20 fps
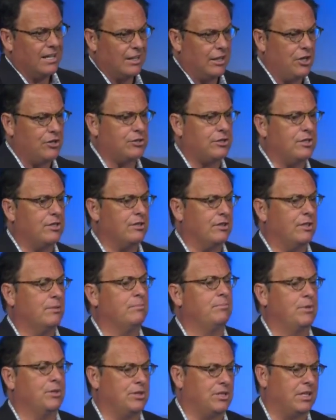Listen to them
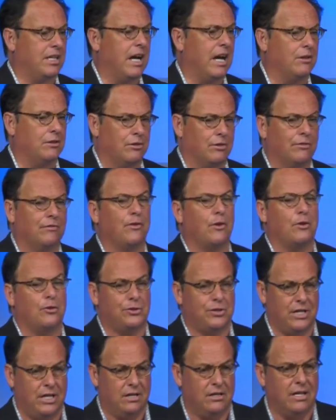put together, the first
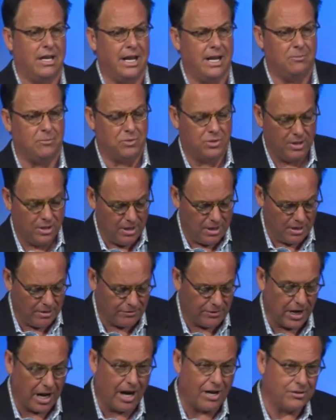ten names of
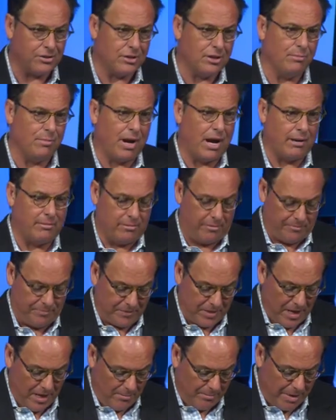guys in the Bible.
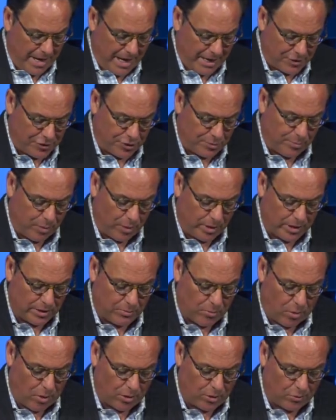Man is appointed
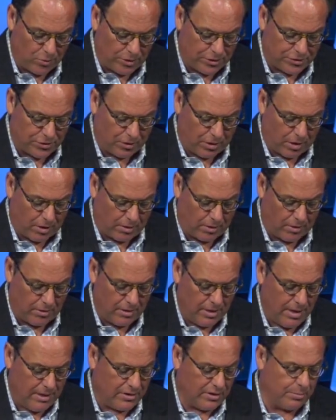mortal with sorrow.
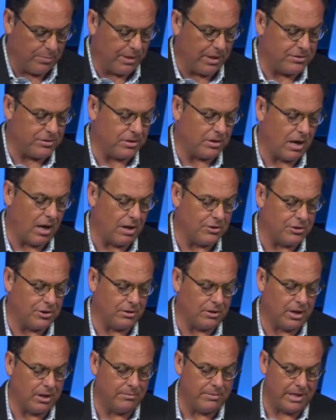The blessed God shall
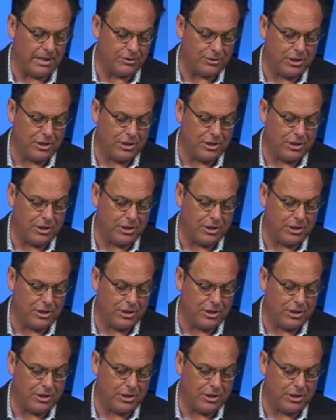come down